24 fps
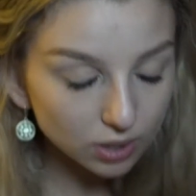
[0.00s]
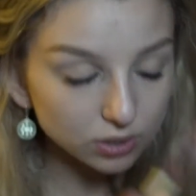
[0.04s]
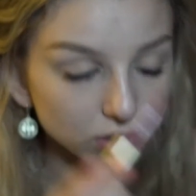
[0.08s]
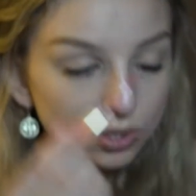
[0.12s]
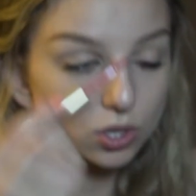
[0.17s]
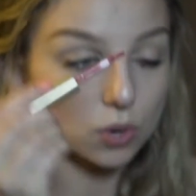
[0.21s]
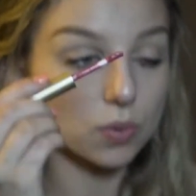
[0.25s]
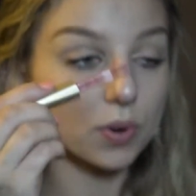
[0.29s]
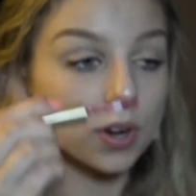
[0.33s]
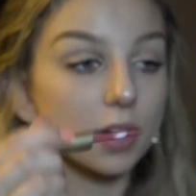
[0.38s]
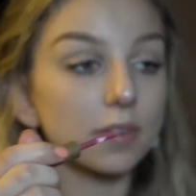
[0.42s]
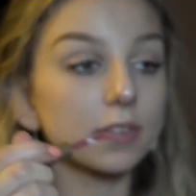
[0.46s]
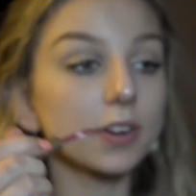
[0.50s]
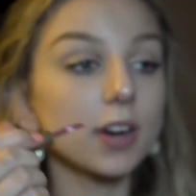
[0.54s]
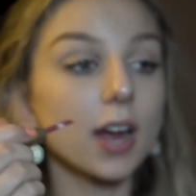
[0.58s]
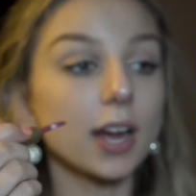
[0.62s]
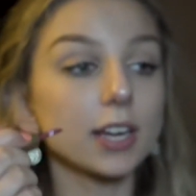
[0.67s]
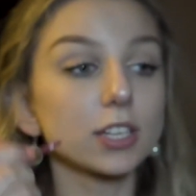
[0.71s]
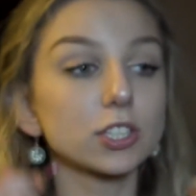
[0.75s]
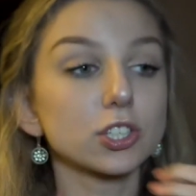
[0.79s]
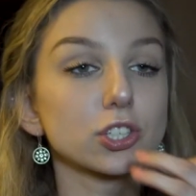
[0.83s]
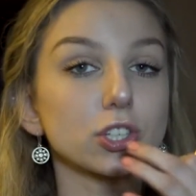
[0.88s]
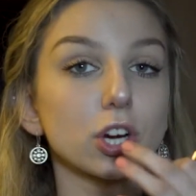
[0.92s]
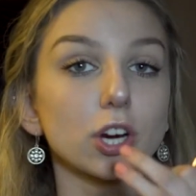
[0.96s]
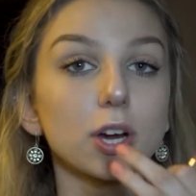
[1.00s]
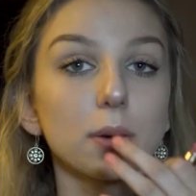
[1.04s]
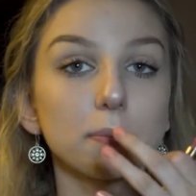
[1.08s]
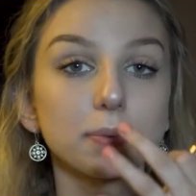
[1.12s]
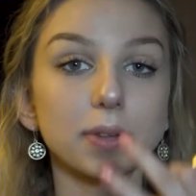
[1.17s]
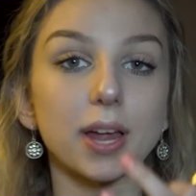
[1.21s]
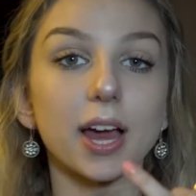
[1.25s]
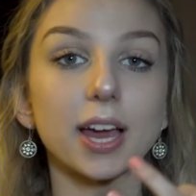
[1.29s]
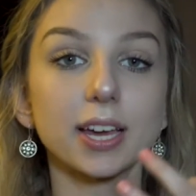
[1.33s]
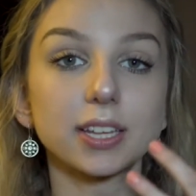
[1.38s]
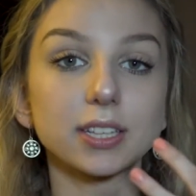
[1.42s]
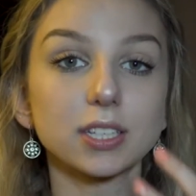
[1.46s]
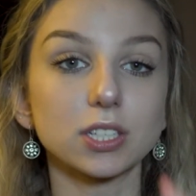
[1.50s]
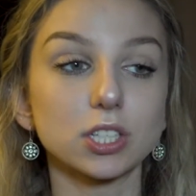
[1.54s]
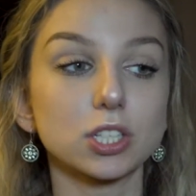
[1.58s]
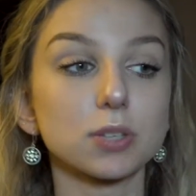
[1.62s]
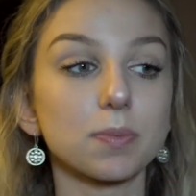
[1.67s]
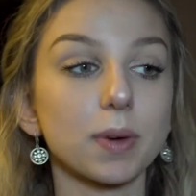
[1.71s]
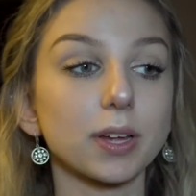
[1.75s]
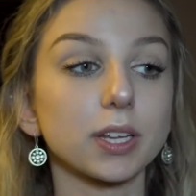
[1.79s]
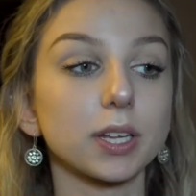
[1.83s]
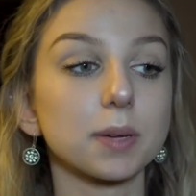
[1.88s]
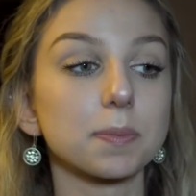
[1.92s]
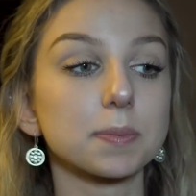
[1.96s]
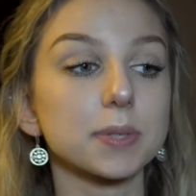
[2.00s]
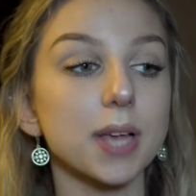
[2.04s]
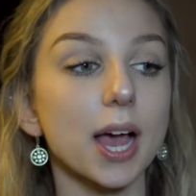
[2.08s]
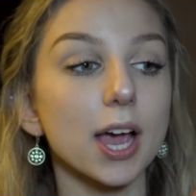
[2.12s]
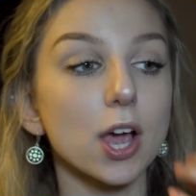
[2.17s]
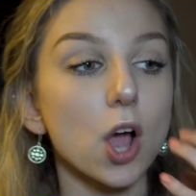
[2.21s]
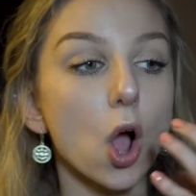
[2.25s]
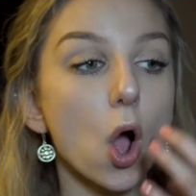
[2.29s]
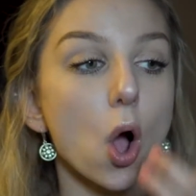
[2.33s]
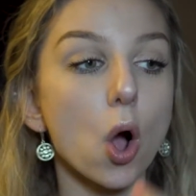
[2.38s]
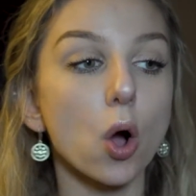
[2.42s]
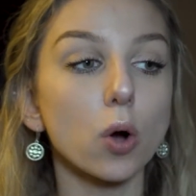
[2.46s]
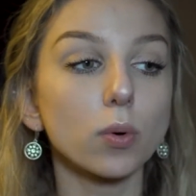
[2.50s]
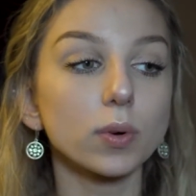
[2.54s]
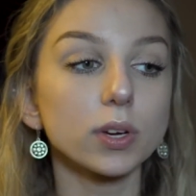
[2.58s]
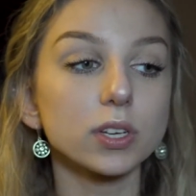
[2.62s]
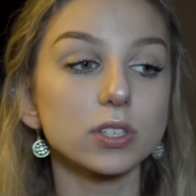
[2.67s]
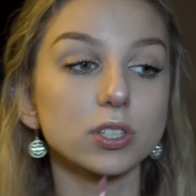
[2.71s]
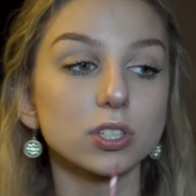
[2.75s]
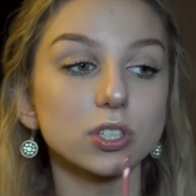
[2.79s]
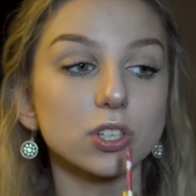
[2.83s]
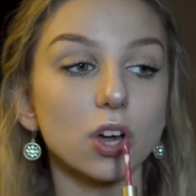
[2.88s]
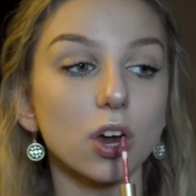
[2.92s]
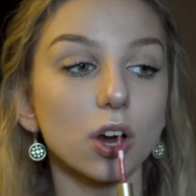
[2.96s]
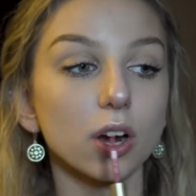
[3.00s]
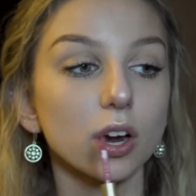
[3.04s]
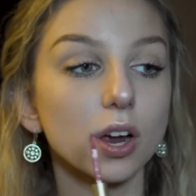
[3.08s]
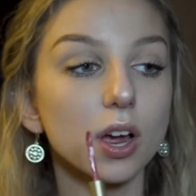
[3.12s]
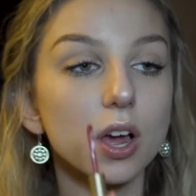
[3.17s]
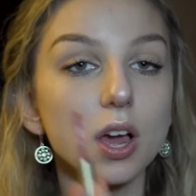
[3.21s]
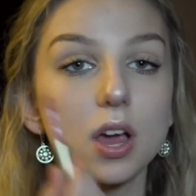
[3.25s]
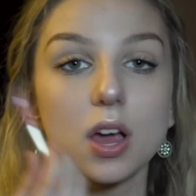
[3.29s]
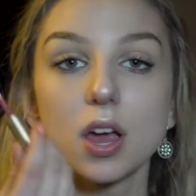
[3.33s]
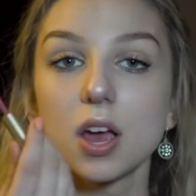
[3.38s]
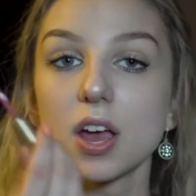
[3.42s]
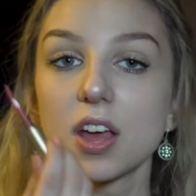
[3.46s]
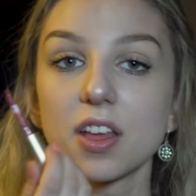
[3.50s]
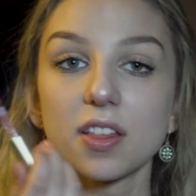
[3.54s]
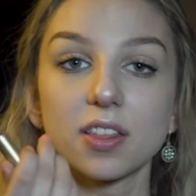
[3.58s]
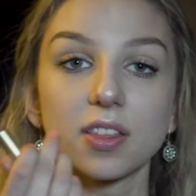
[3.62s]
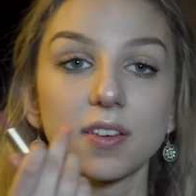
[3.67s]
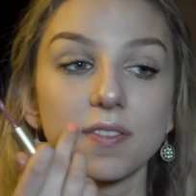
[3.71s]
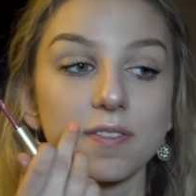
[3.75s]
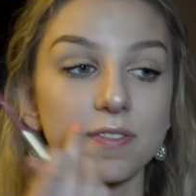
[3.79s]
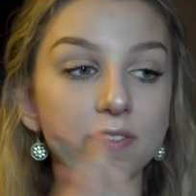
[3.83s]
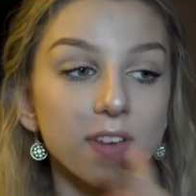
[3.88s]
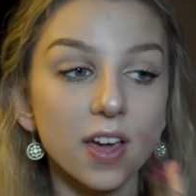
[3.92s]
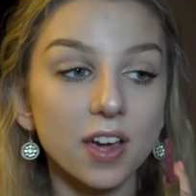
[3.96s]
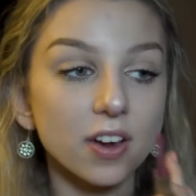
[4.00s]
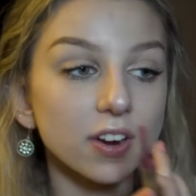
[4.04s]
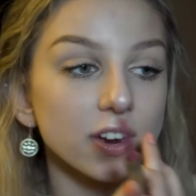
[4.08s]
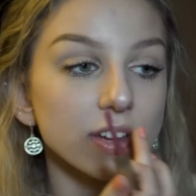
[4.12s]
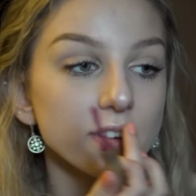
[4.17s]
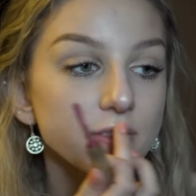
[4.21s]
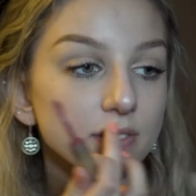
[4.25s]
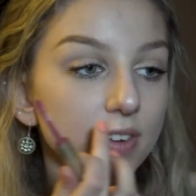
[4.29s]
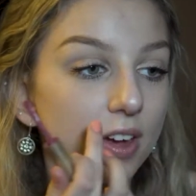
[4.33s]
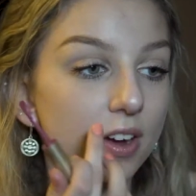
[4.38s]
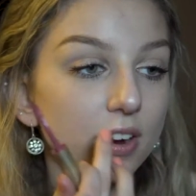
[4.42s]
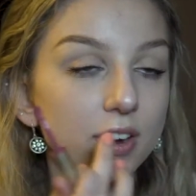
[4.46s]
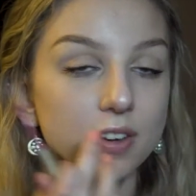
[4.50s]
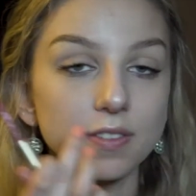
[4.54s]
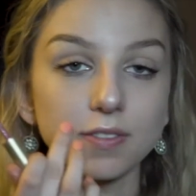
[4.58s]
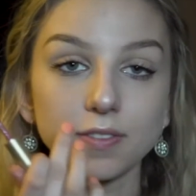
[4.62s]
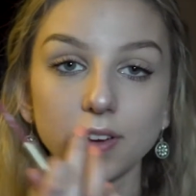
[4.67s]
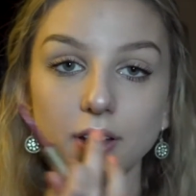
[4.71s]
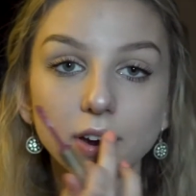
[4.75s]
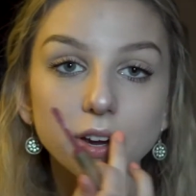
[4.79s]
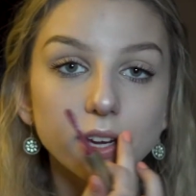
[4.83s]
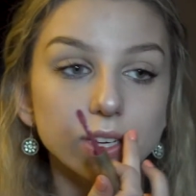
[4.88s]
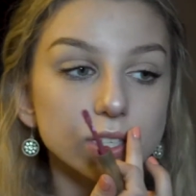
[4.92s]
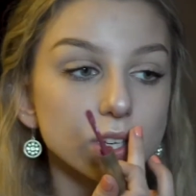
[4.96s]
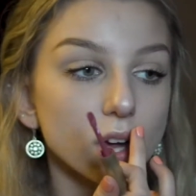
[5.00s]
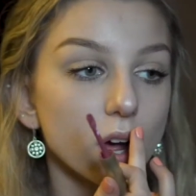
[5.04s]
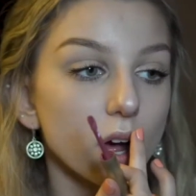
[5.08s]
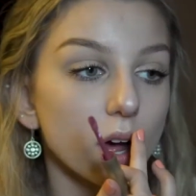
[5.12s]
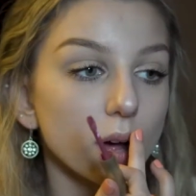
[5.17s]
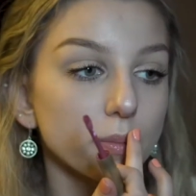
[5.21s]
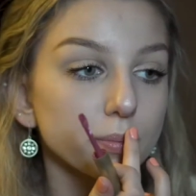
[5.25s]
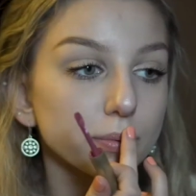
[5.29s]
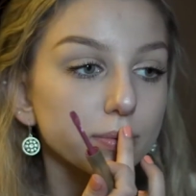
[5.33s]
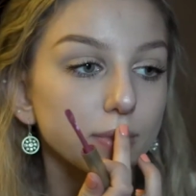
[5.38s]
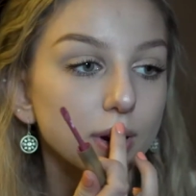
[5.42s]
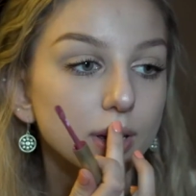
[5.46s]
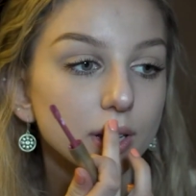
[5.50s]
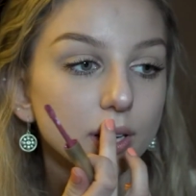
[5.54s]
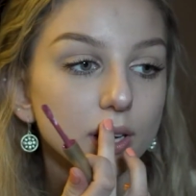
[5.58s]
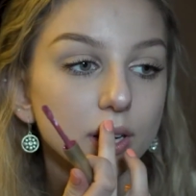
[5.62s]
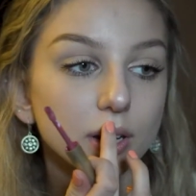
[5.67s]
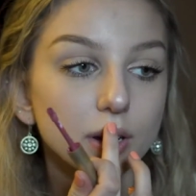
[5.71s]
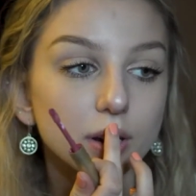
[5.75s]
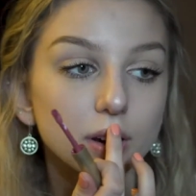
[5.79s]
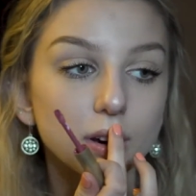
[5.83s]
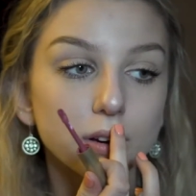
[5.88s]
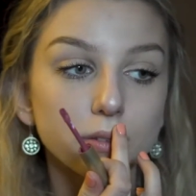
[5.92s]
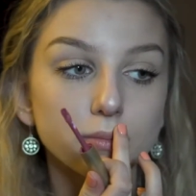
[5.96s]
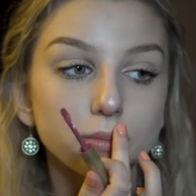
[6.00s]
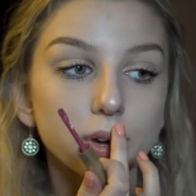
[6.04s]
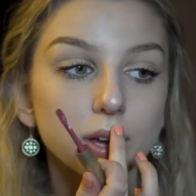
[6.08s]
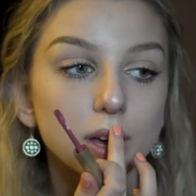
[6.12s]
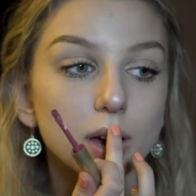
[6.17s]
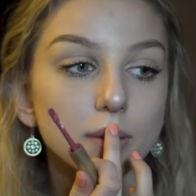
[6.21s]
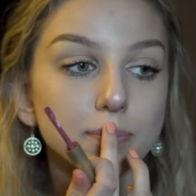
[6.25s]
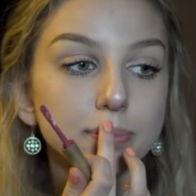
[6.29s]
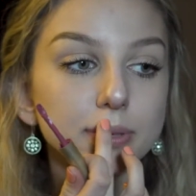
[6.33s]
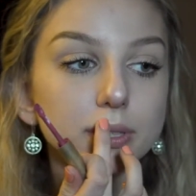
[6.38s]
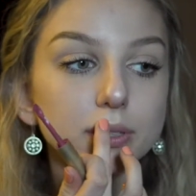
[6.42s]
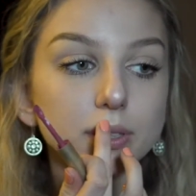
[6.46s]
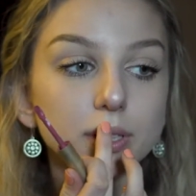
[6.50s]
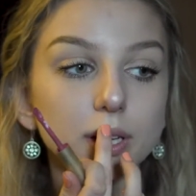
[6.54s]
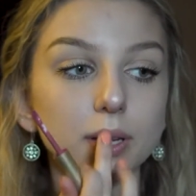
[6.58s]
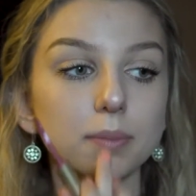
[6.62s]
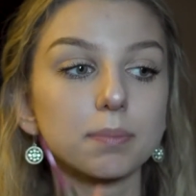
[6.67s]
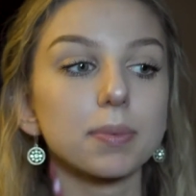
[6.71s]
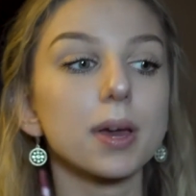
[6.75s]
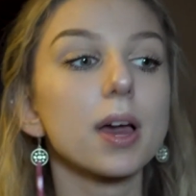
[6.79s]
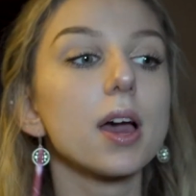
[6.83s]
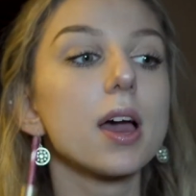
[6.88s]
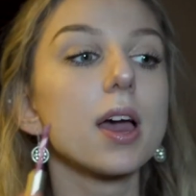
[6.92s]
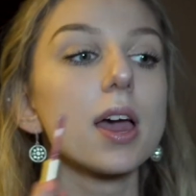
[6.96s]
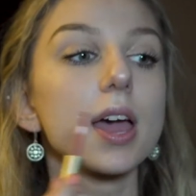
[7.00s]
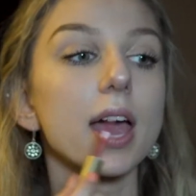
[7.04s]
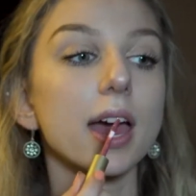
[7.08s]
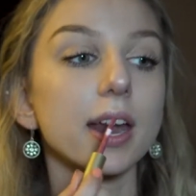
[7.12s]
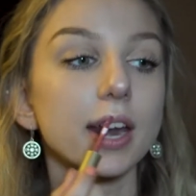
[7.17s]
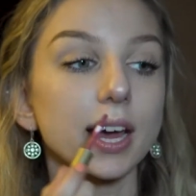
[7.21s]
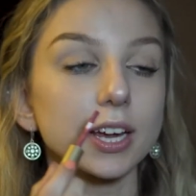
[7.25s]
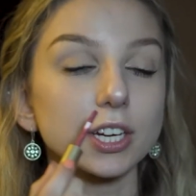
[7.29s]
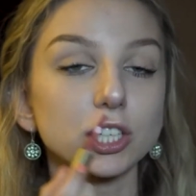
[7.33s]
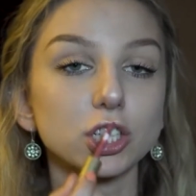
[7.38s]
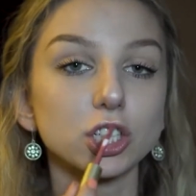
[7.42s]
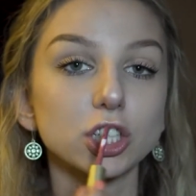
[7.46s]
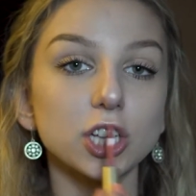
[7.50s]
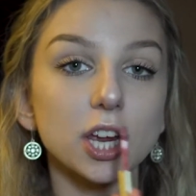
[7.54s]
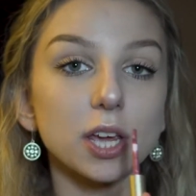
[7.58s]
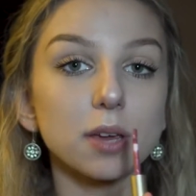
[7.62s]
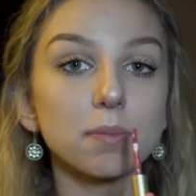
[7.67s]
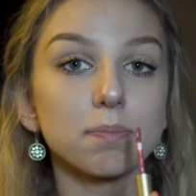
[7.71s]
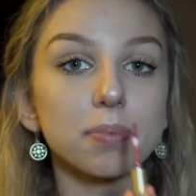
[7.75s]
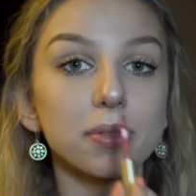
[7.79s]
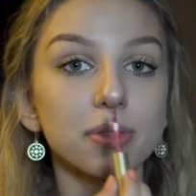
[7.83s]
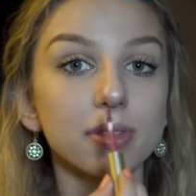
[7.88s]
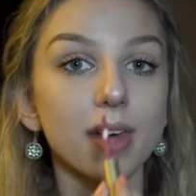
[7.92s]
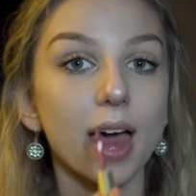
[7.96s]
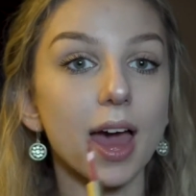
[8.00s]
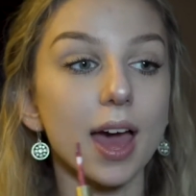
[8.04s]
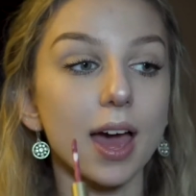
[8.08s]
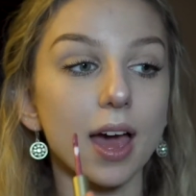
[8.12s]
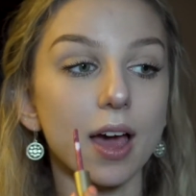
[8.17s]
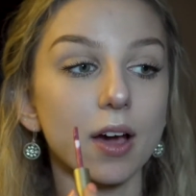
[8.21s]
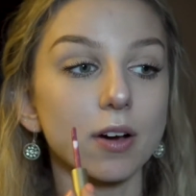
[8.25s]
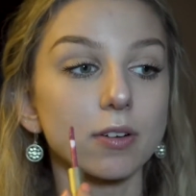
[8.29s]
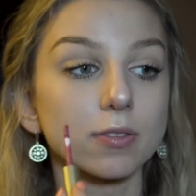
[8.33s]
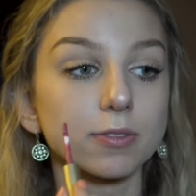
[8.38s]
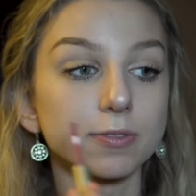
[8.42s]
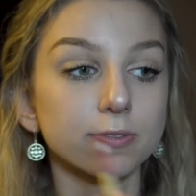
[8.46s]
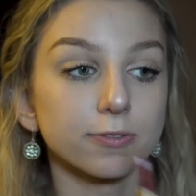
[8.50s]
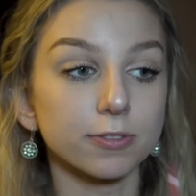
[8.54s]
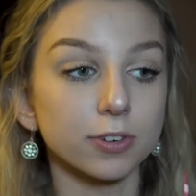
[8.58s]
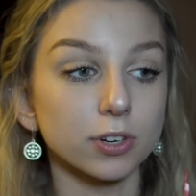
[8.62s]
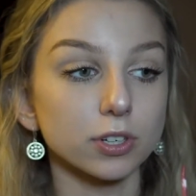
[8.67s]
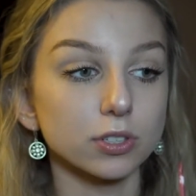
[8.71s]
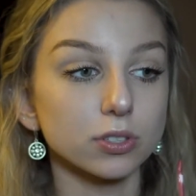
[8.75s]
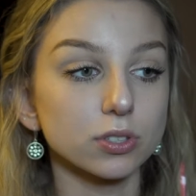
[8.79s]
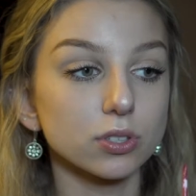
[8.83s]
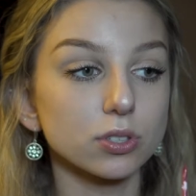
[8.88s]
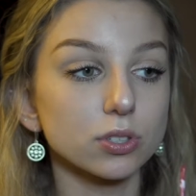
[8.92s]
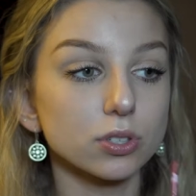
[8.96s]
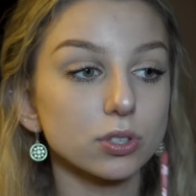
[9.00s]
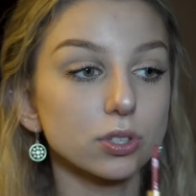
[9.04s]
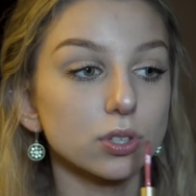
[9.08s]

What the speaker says: So whenever I start applying this to my lips, I always start the very, very, very top right here on my upper lip, and I shape that out first.